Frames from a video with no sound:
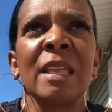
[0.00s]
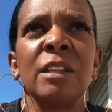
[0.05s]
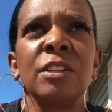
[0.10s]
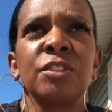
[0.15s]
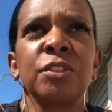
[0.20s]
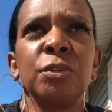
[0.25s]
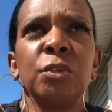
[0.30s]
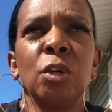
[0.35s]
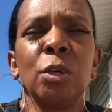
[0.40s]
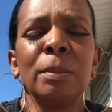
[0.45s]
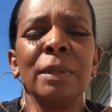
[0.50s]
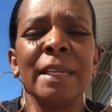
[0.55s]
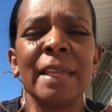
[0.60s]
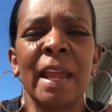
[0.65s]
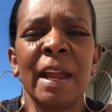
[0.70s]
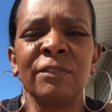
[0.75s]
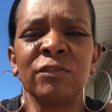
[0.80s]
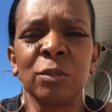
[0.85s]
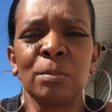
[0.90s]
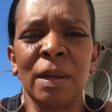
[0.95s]
So normally
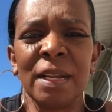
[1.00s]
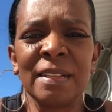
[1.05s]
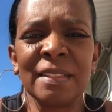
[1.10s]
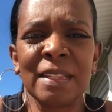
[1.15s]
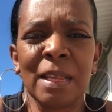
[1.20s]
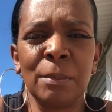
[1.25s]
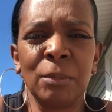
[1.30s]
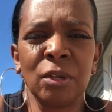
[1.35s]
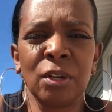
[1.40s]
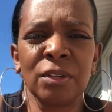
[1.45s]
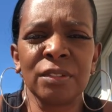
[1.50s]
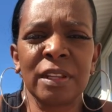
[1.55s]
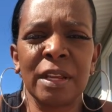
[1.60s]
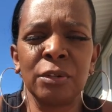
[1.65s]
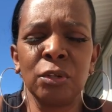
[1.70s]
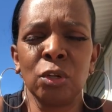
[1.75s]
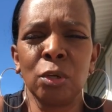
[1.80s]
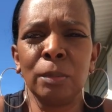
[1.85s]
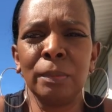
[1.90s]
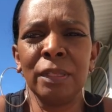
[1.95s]
after my seminars, I
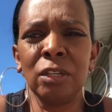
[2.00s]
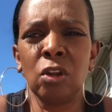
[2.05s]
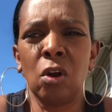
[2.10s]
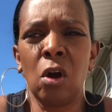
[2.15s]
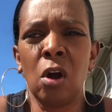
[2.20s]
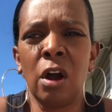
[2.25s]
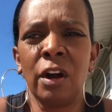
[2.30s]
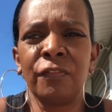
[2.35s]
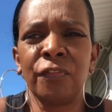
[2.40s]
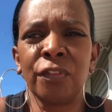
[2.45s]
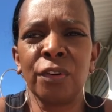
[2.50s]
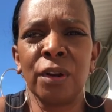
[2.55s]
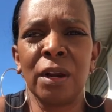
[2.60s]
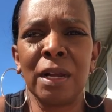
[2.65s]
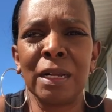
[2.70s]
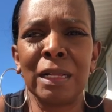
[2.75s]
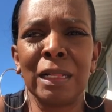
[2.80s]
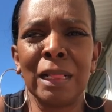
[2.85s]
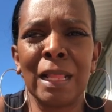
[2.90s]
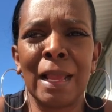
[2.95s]
normally offer
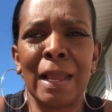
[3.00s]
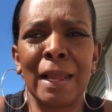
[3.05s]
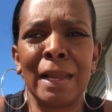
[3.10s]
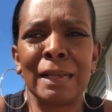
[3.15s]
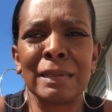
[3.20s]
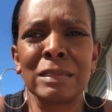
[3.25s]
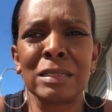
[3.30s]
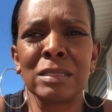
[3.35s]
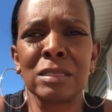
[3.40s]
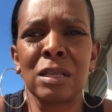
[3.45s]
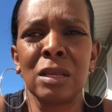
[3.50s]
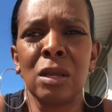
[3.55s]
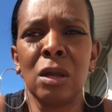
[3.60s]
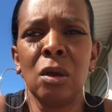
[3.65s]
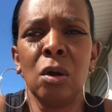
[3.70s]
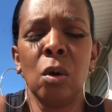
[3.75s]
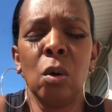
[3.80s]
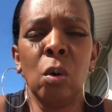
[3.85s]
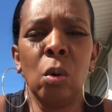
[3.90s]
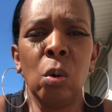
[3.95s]
a class
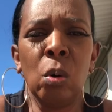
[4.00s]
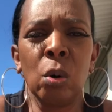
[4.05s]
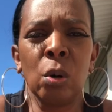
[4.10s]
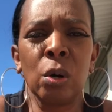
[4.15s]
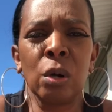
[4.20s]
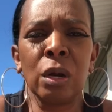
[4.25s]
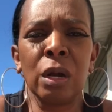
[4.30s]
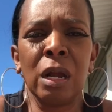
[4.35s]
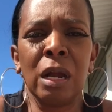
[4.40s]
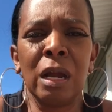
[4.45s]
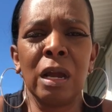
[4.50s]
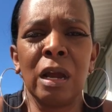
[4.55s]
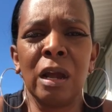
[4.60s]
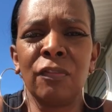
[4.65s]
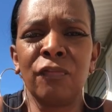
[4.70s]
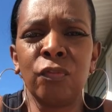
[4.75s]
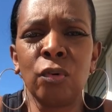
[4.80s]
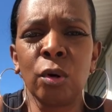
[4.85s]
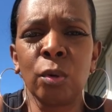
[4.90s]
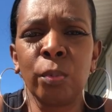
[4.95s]
or a
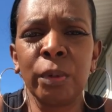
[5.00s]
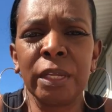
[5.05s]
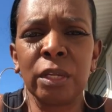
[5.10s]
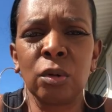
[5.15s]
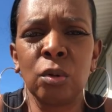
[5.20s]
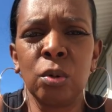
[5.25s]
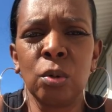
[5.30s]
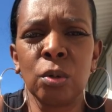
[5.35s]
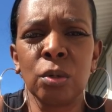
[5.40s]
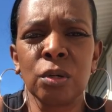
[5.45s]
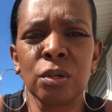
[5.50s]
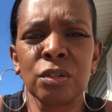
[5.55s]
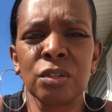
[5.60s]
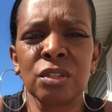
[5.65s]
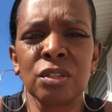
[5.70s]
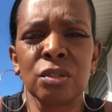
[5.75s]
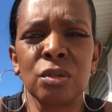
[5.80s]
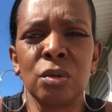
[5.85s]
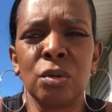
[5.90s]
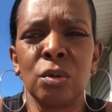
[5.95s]
4-week
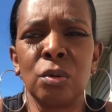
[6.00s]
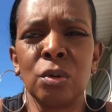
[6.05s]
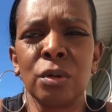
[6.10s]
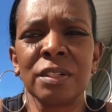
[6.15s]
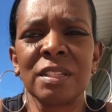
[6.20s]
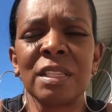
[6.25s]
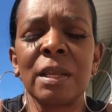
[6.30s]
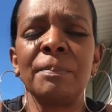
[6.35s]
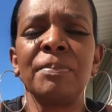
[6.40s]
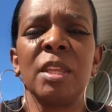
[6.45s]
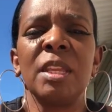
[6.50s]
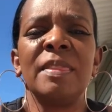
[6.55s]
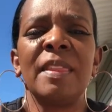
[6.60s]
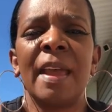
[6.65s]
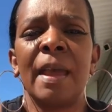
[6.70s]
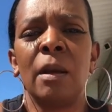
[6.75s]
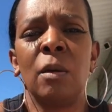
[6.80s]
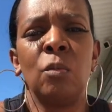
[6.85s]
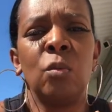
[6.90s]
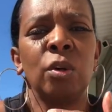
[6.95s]
course or something
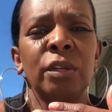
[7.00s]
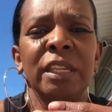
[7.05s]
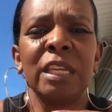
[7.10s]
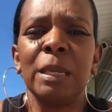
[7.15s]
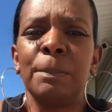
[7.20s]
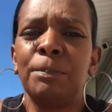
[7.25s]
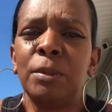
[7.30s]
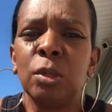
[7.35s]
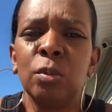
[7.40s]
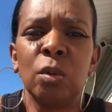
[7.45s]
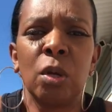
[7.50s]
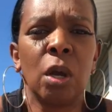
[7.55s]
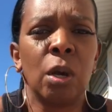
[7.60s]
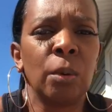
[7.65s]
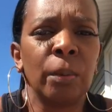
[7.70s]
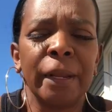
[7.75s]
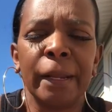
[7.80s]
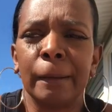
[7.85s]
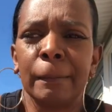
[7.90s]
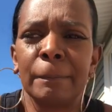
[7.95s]
that will keep you
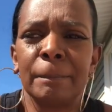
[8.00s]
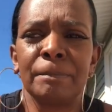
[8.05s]
going.